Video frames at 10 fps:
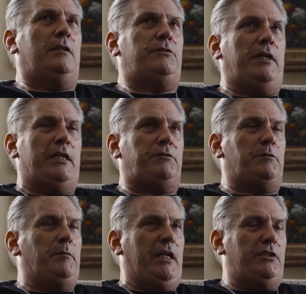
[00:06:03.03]

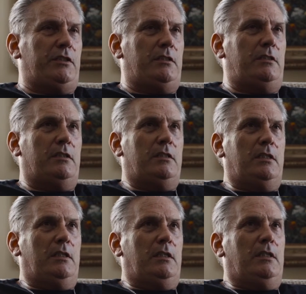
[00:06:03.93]
transformation
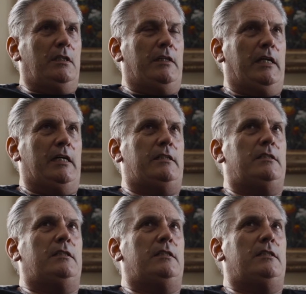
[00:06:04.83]
that